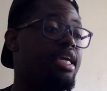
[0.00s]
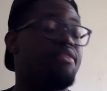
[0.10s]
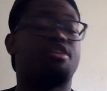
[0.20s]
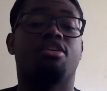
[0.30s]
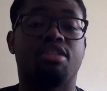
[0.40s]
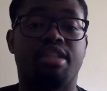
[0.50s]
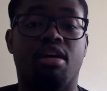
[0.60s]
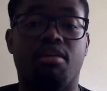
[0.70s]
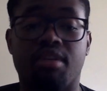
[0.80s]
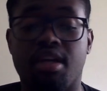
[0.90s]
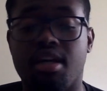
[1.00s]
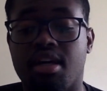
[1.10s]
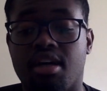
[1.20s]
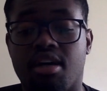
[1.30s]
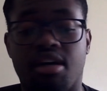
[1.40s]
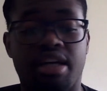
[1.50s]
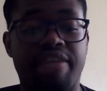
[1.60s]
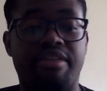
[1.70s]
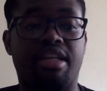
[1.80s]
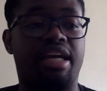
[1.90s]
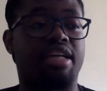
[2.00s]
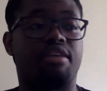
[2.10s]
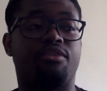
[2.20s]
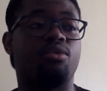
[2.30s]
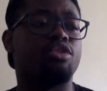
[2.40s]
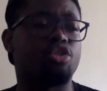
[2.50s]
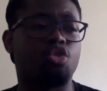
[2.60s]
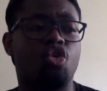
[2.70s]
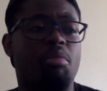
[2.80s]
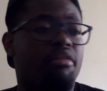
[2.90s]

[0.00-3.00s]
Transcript: even yourself uh, even like if you in school,